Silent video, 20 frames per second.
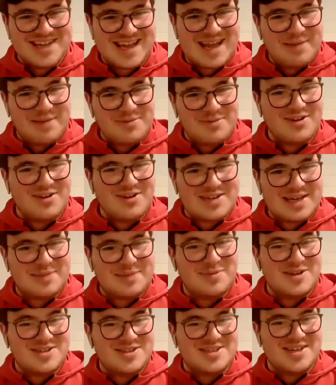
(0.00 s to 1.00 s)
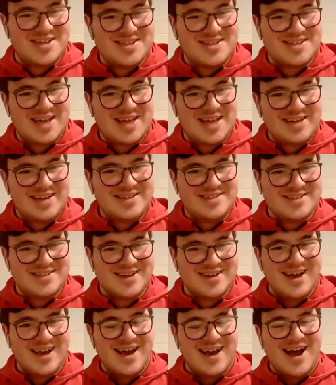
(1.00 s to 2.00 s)
Kept on keeping us entertained.
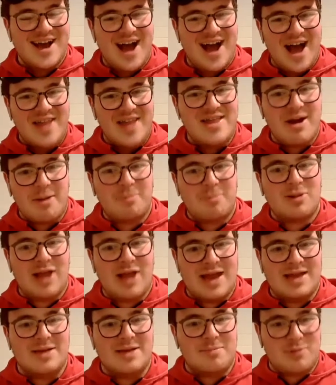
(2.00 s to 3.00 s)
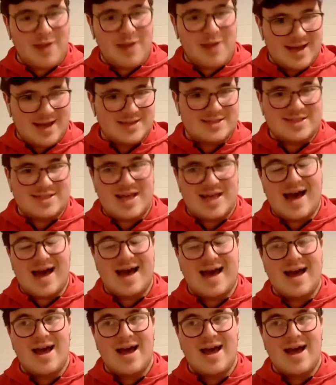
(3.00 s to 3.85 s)
And there are plenty of players that